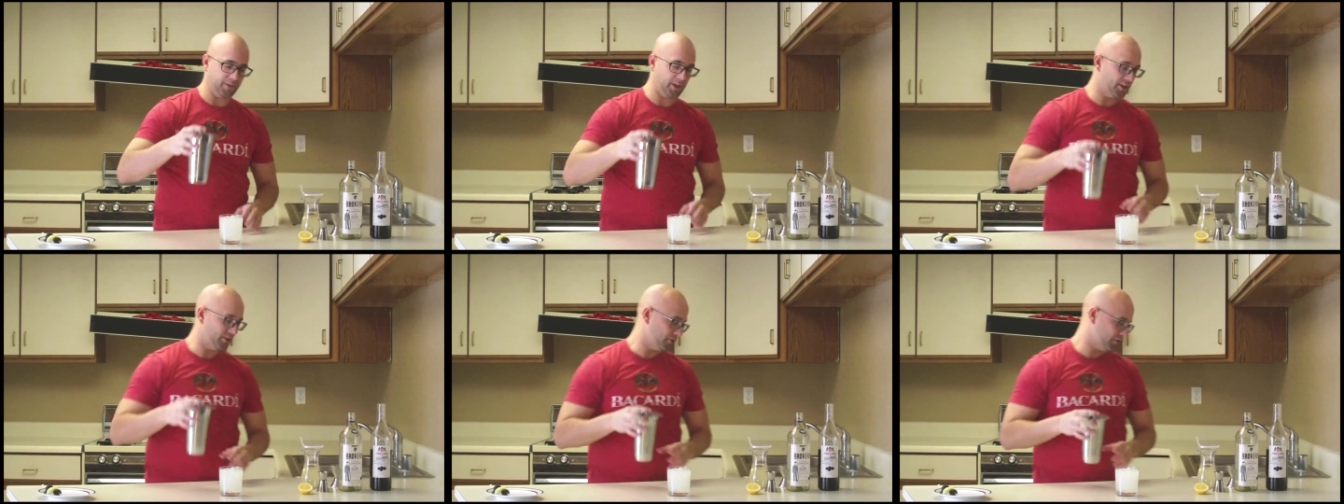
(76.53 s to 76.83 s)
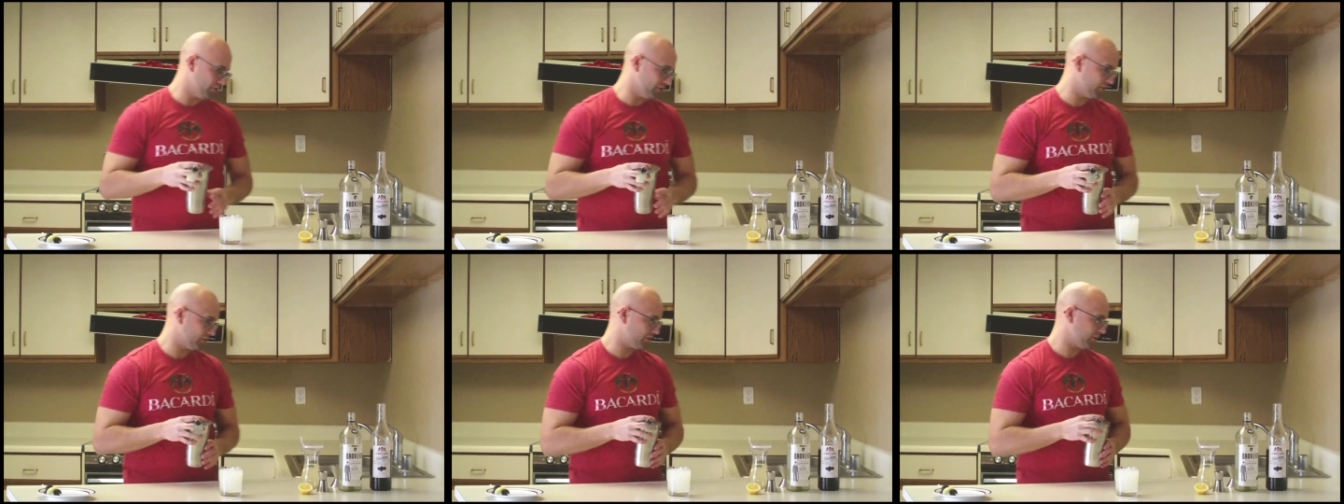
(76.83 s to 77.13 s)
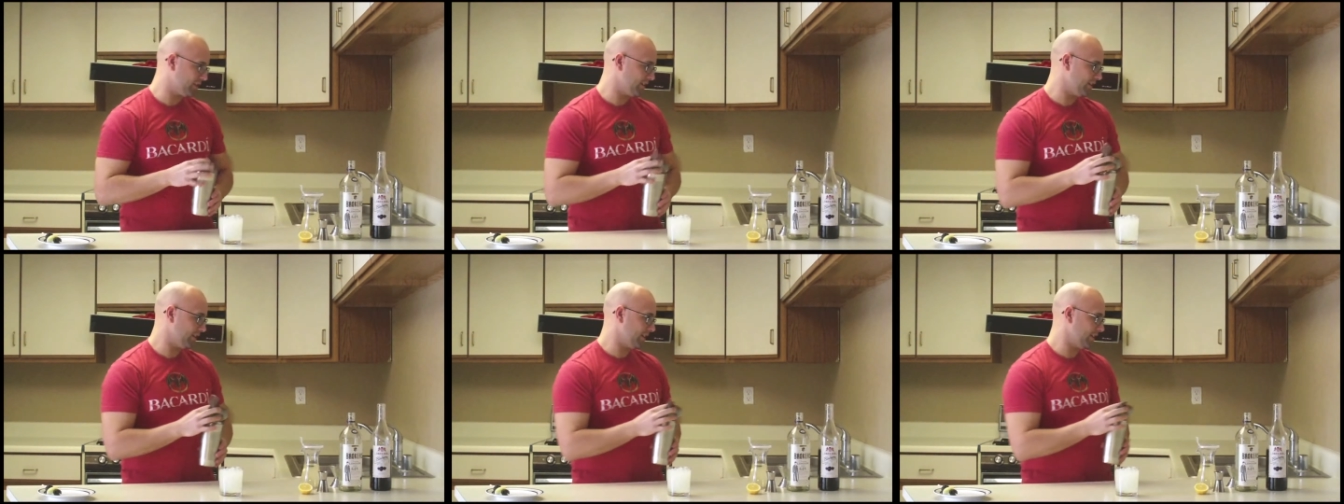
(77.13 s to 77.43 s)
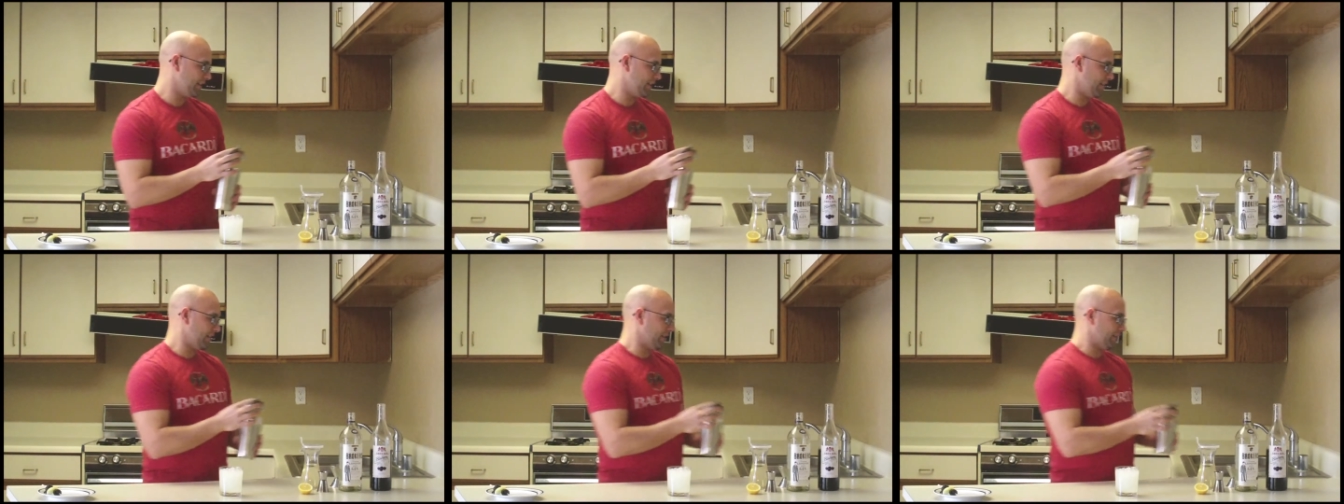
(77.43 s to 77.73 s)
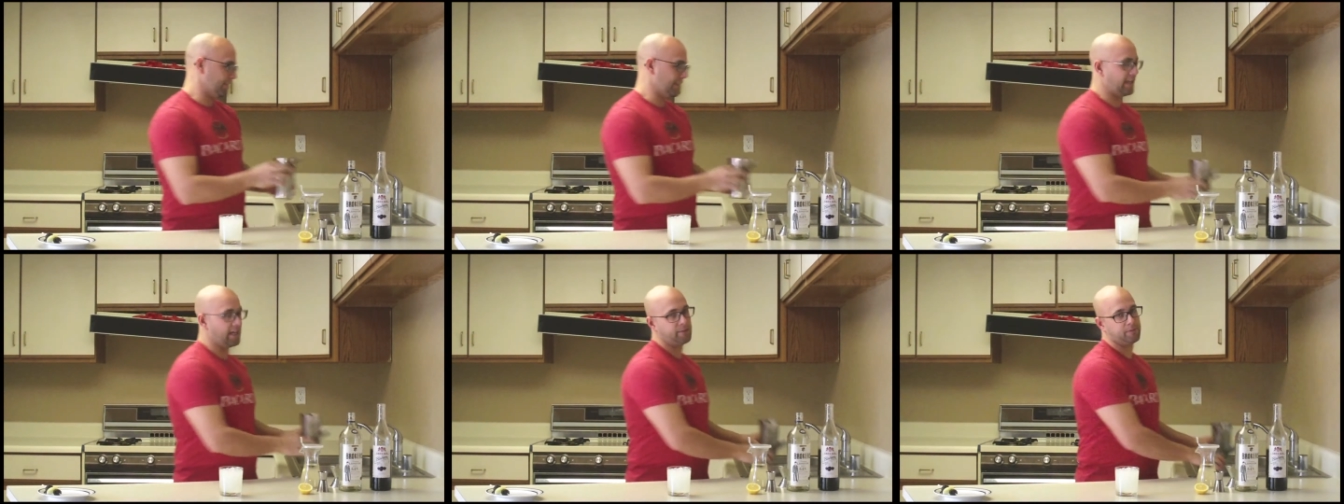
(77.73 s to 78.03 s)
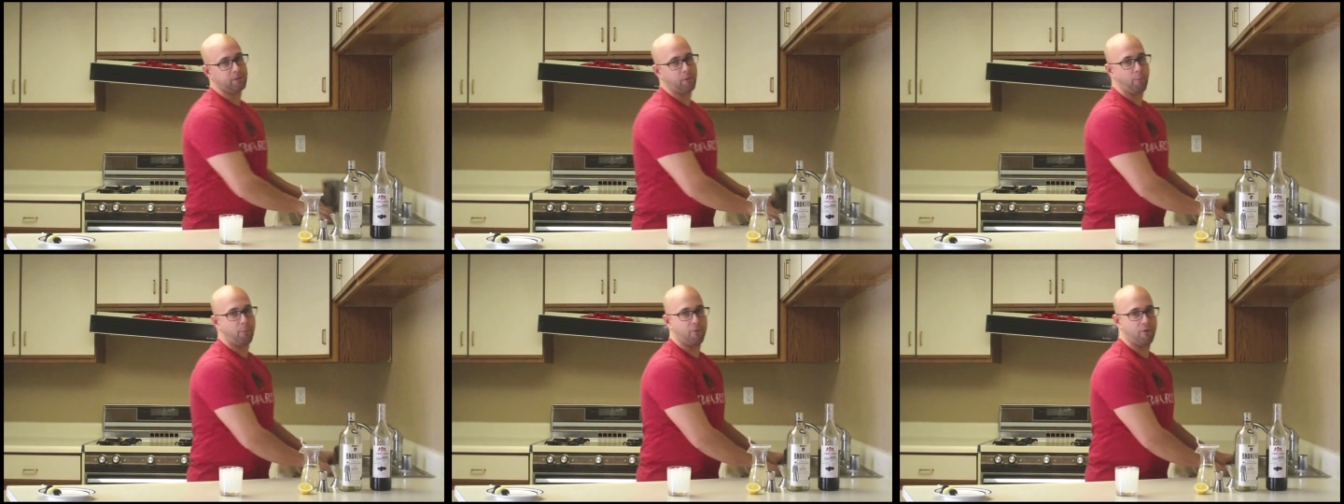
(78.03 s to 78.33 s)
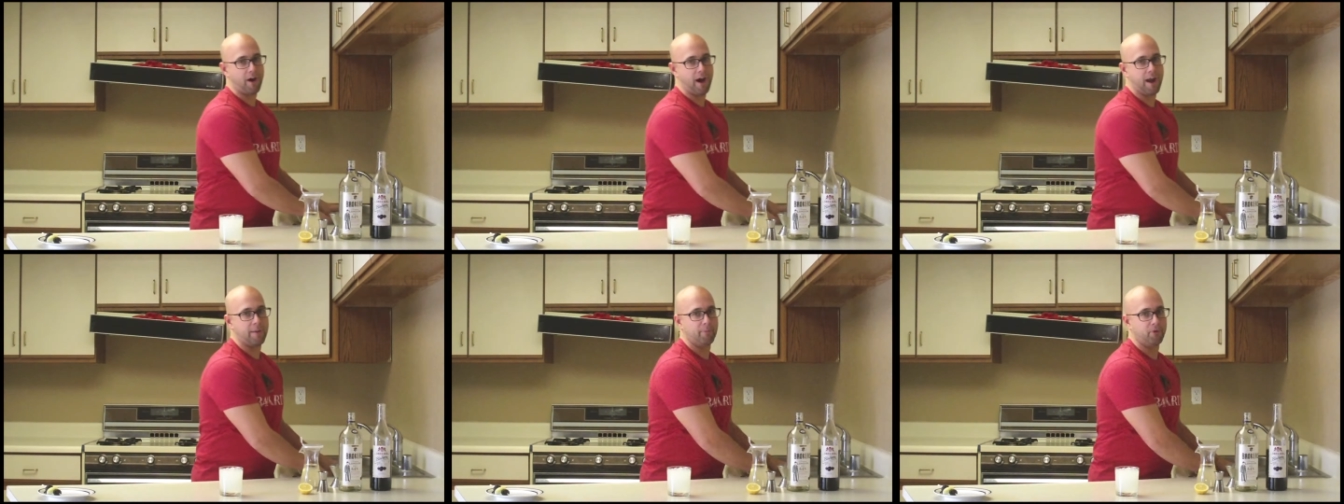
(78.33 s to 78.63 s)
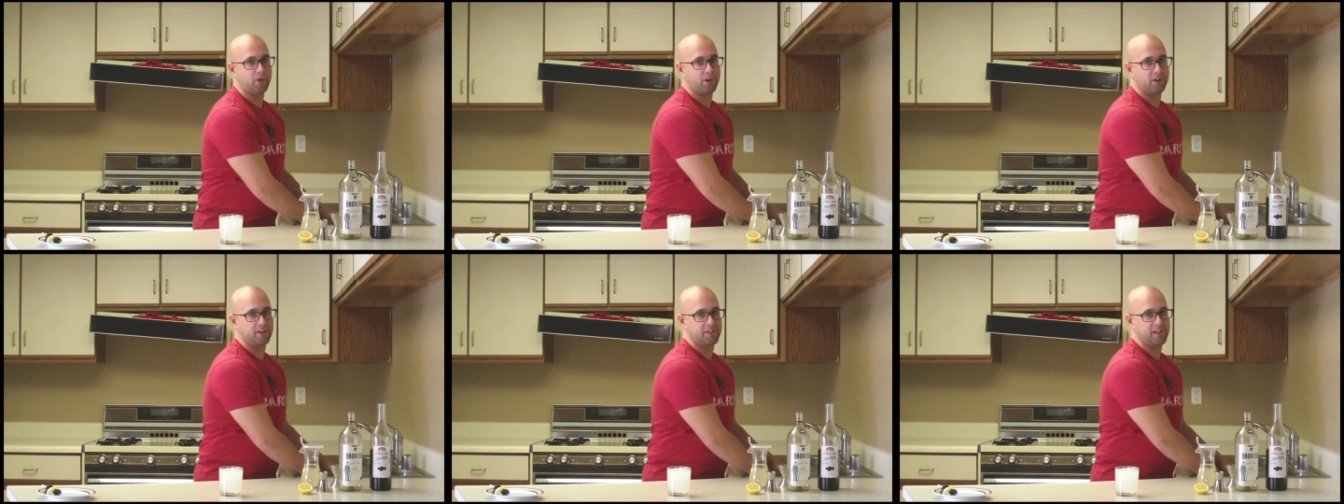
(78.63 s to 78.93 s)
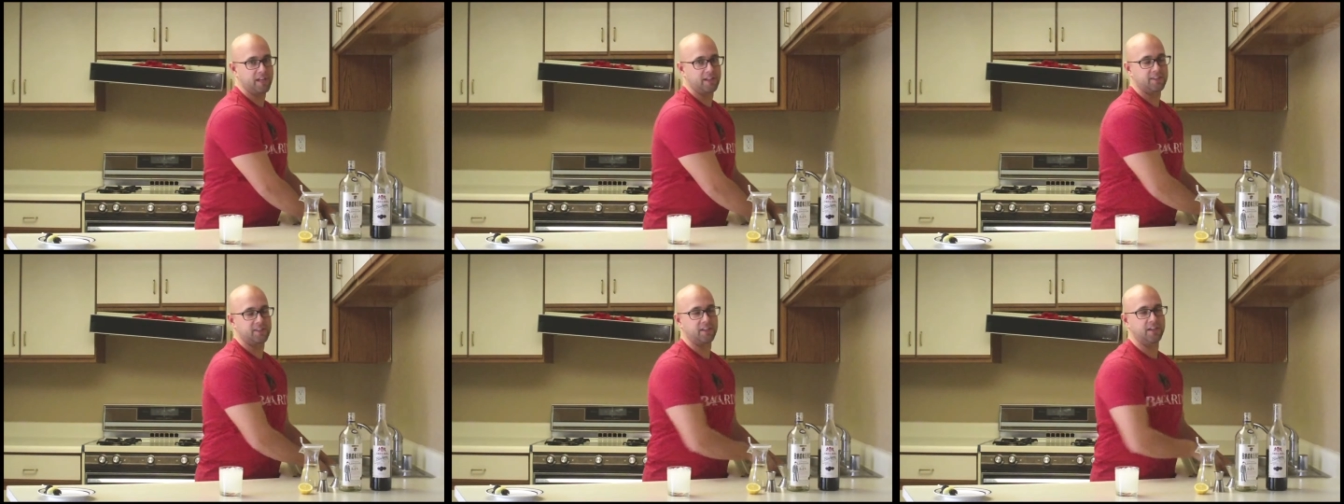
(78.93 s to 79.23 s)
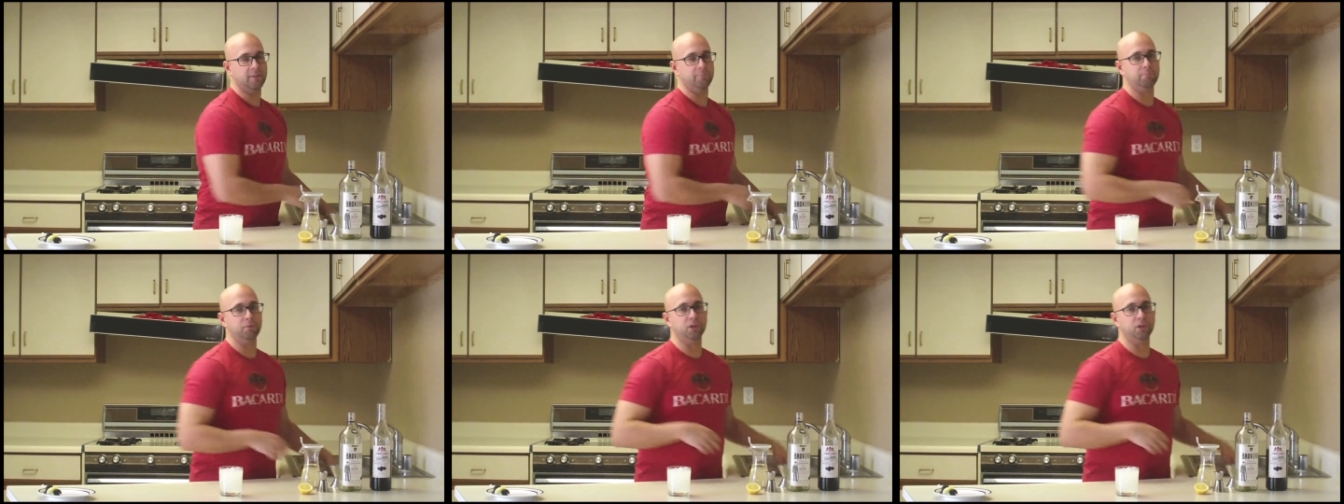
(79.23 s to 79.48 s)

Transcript: It was named a bramble because that's a